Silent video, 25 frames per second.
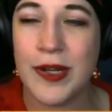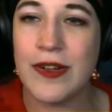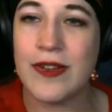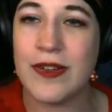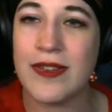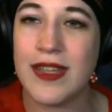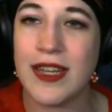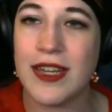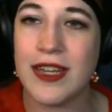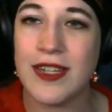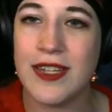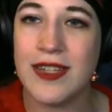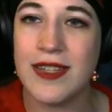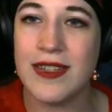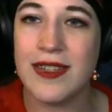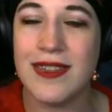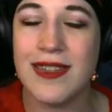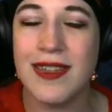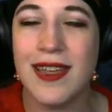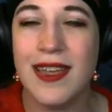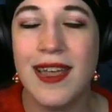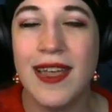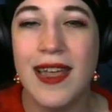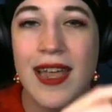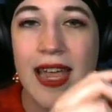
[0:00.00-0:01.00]
sections.
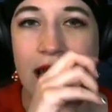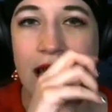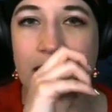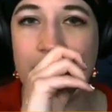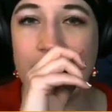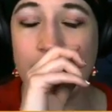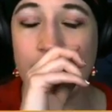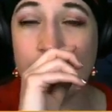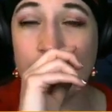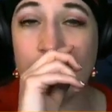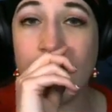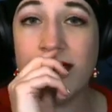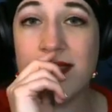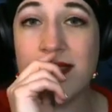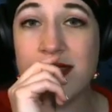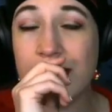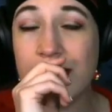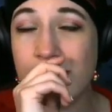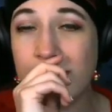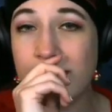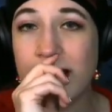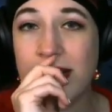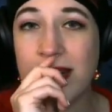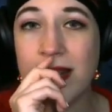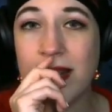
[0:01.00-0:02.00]
And then we're on to the
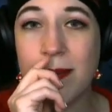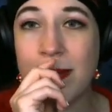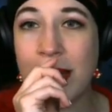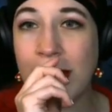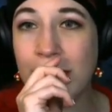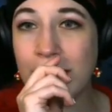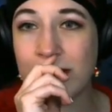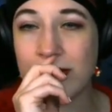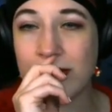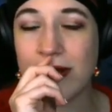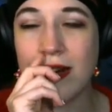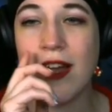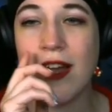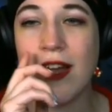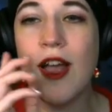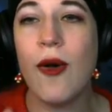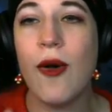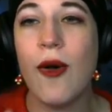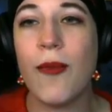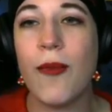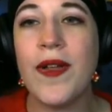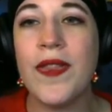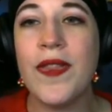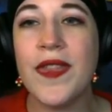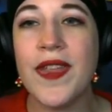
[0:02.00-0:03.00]
final Bowser.
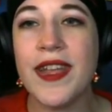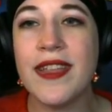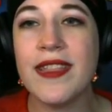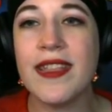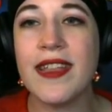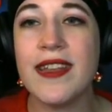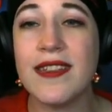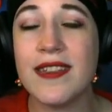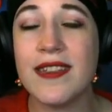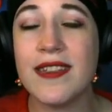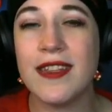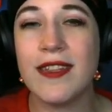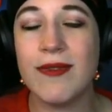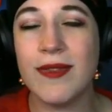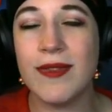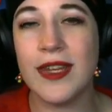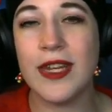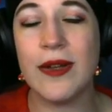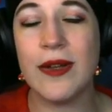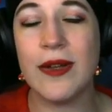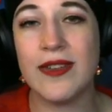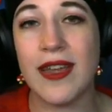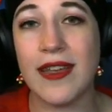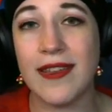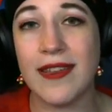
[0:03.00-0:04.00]
One thing that this
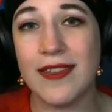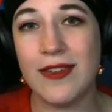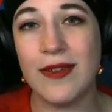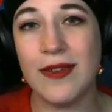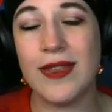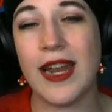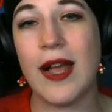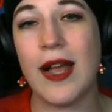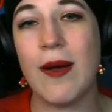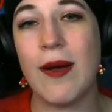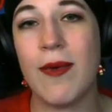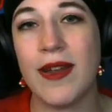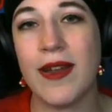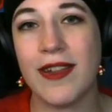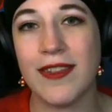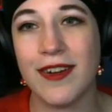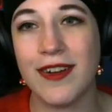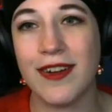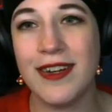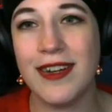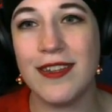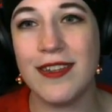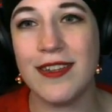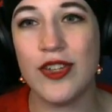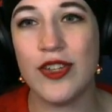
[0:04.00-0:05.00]
video does do that I want to
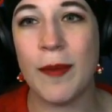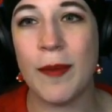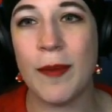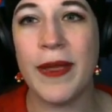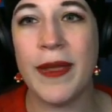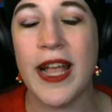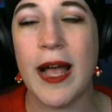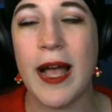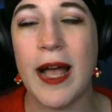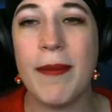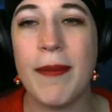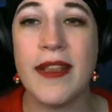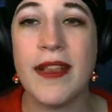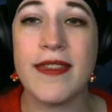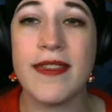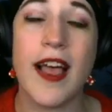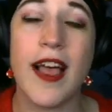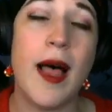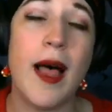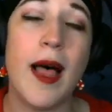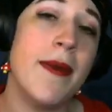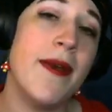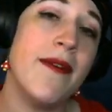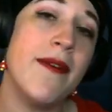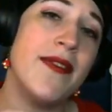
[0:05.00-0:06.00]
learn is jumping up on
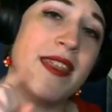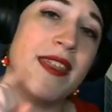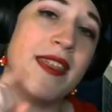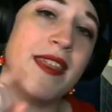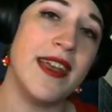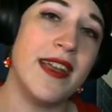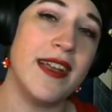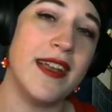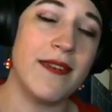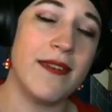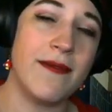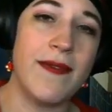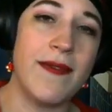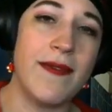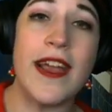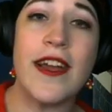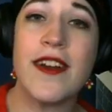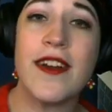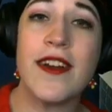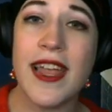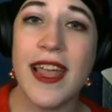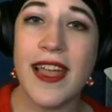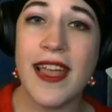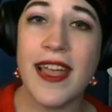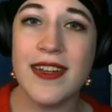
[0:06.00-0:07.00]
top of the fire
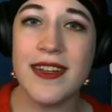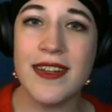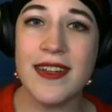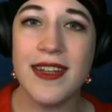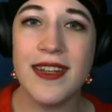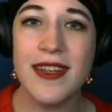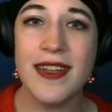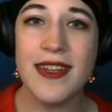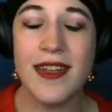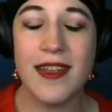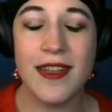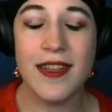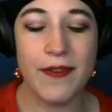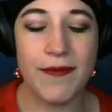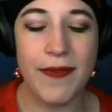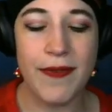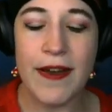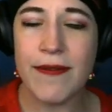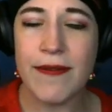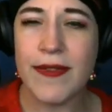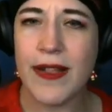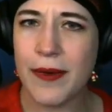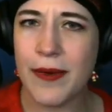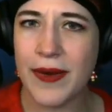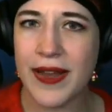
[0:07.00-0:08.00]
cannon, the fire
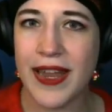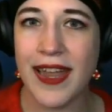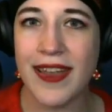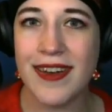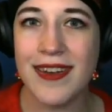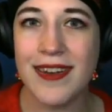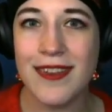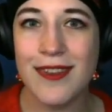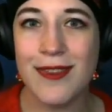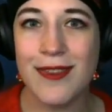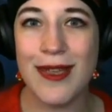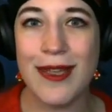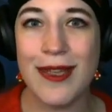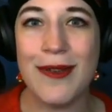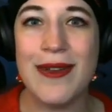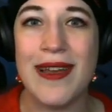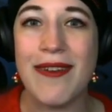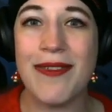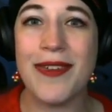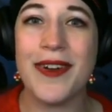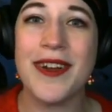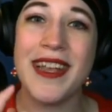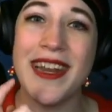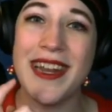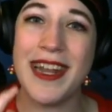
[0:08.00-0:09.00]
flower cannon, so you
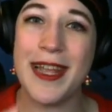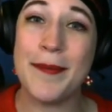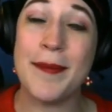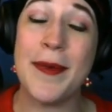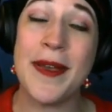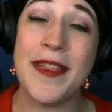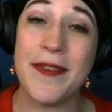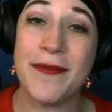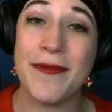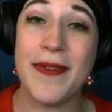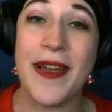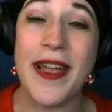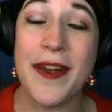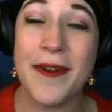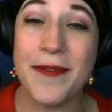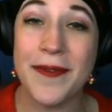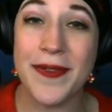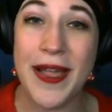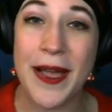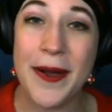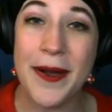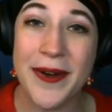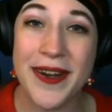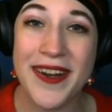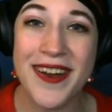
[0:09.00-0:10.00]
never get hit by the fire
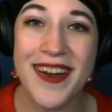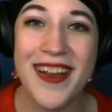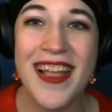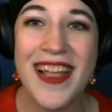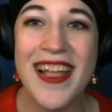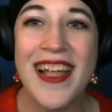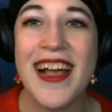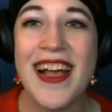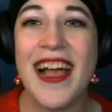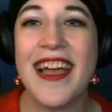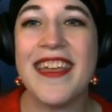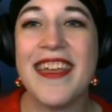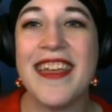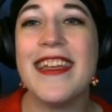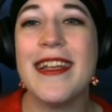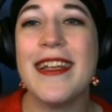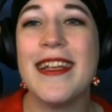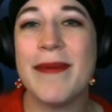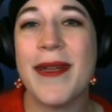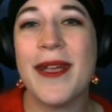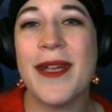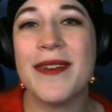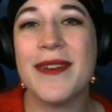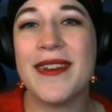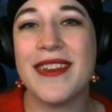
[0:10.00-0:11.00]
flower. I think
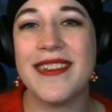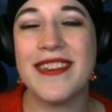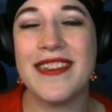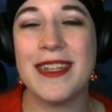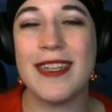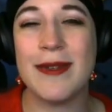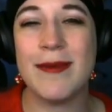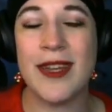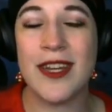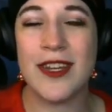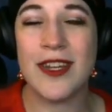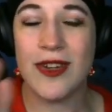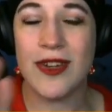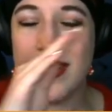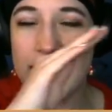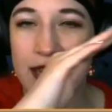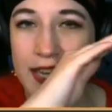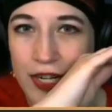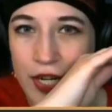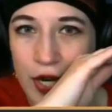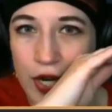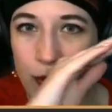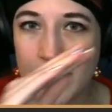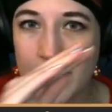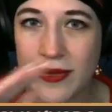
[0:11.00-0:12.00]
Pango does it to make sure he
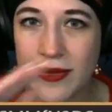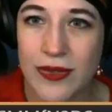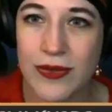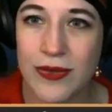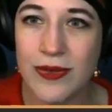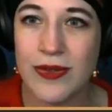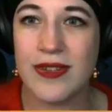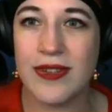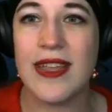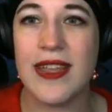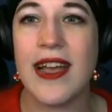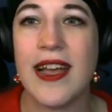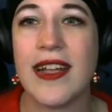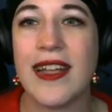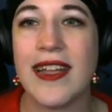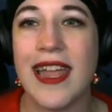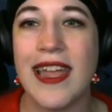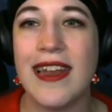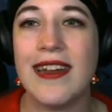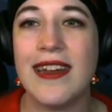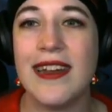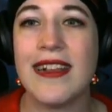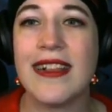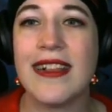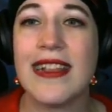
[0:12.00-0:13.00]
can go as soon as that
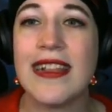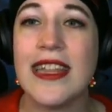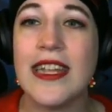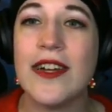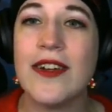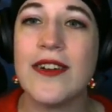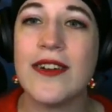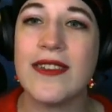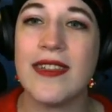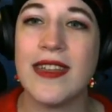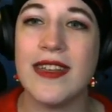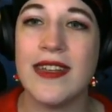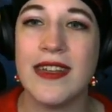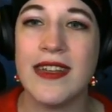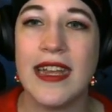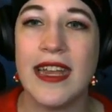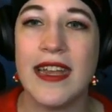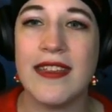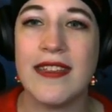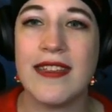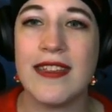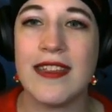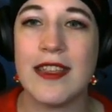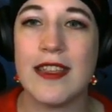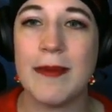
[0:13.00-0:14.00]
cannon clears and
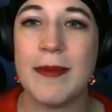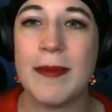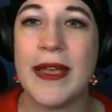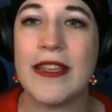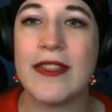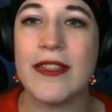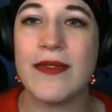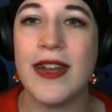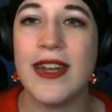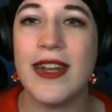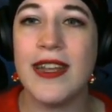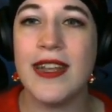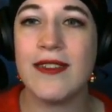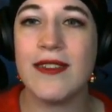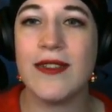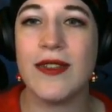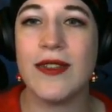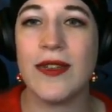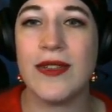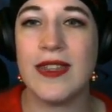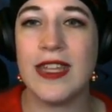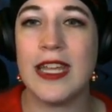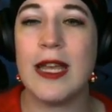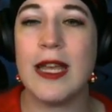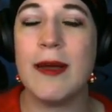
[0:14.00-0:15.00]
gets the space ready, so you'll
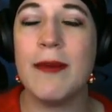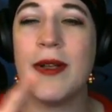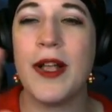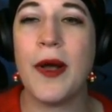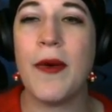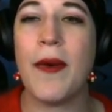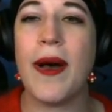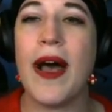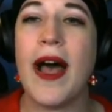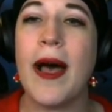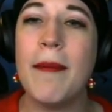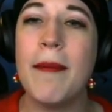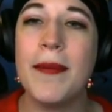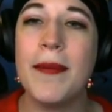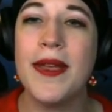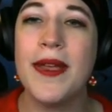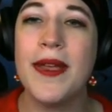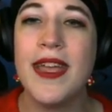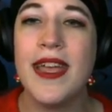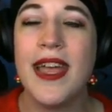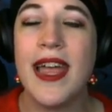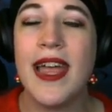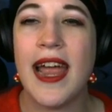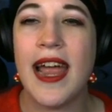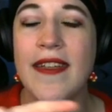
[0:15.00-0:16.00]
see him go up
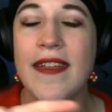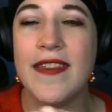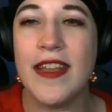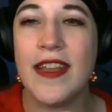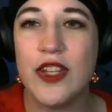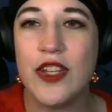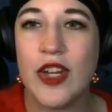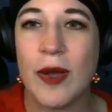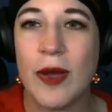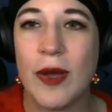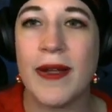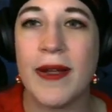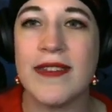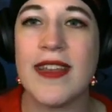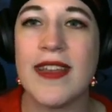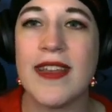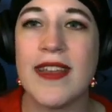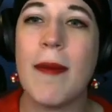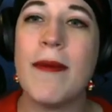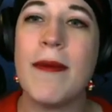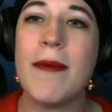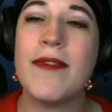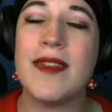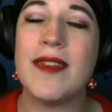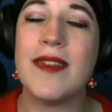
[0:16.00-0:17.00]
and then jump on
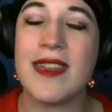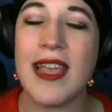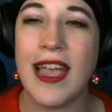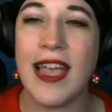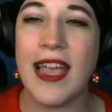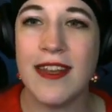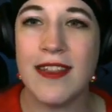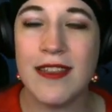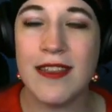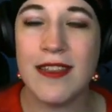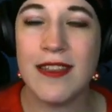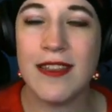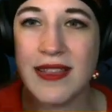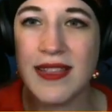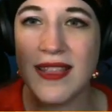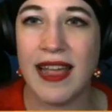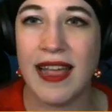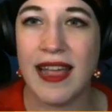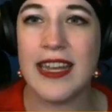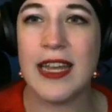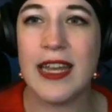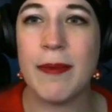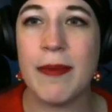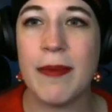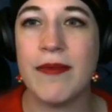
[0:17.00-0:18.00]
top of this cannon so he's
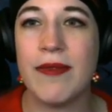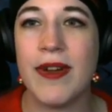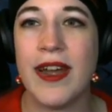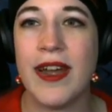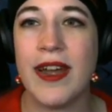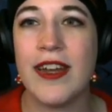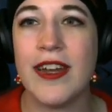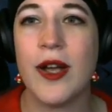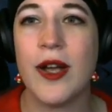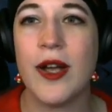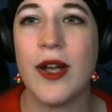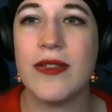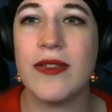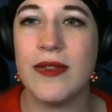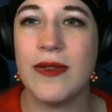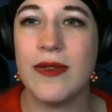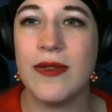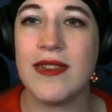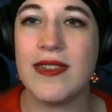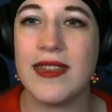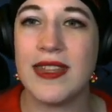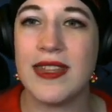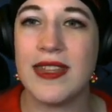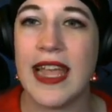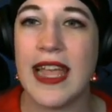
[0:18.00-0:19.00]
lined up and ready to go as soon
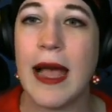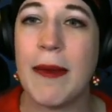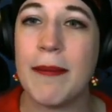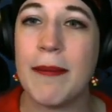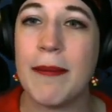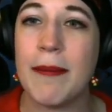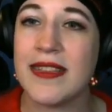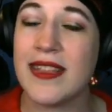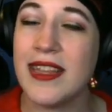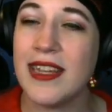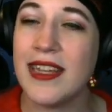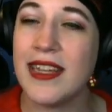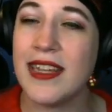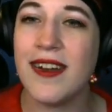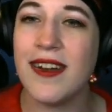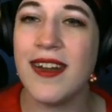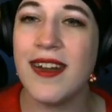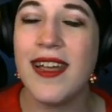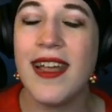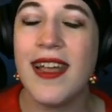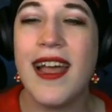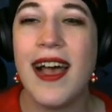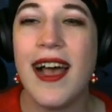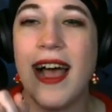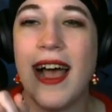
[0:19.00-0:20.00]
as the gap is cleared.
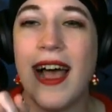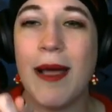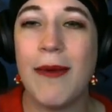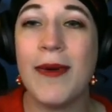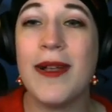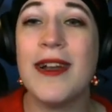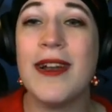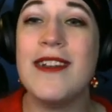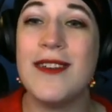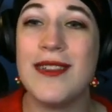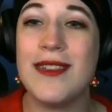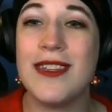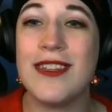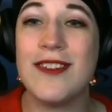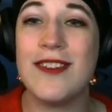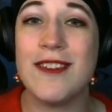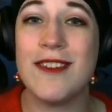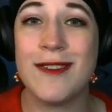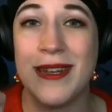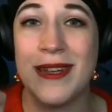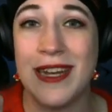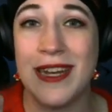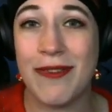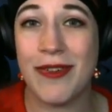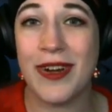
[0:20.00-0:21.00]
I want to do this just
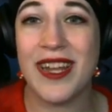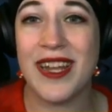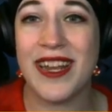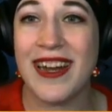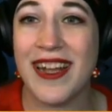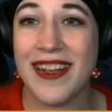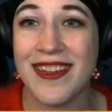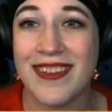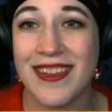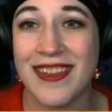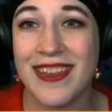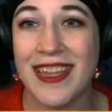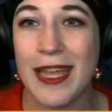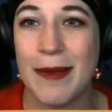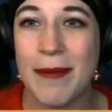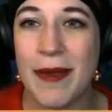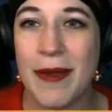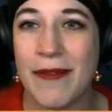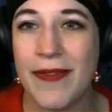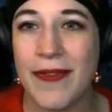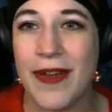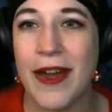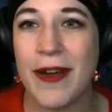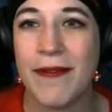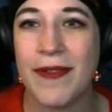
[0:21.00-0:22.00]
so I never get accidentally hit by
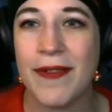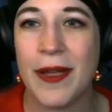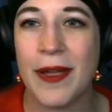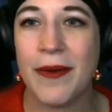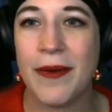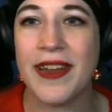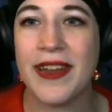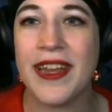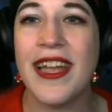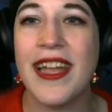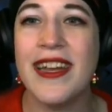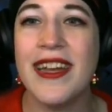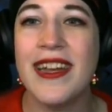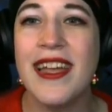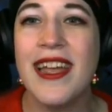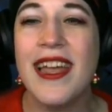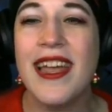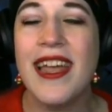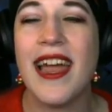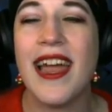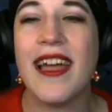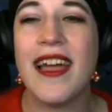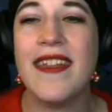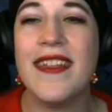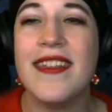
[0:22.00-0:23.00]
fire flower again,
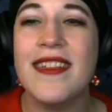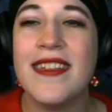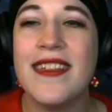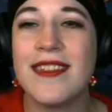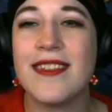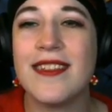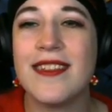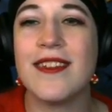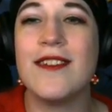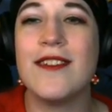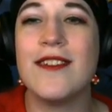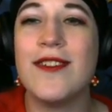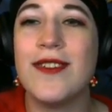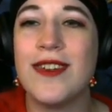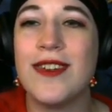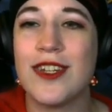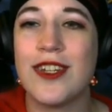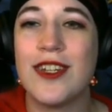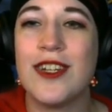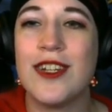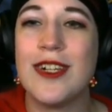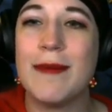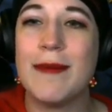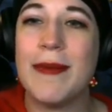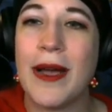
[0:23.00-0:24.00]
and then this is our
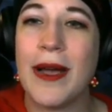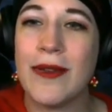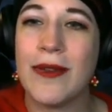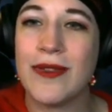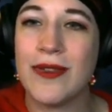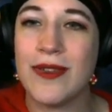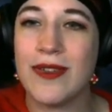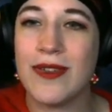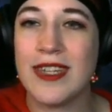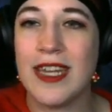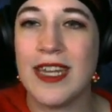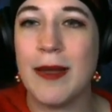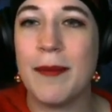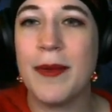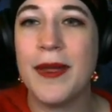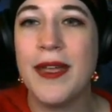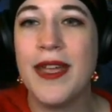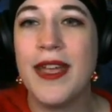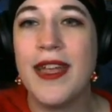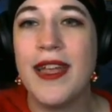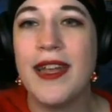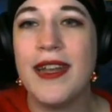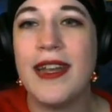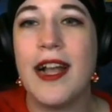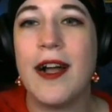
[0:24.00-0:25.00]
traditional Bowser skip.
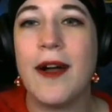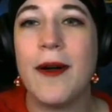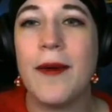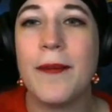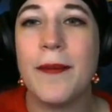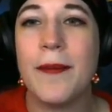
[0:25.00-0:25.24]
Now,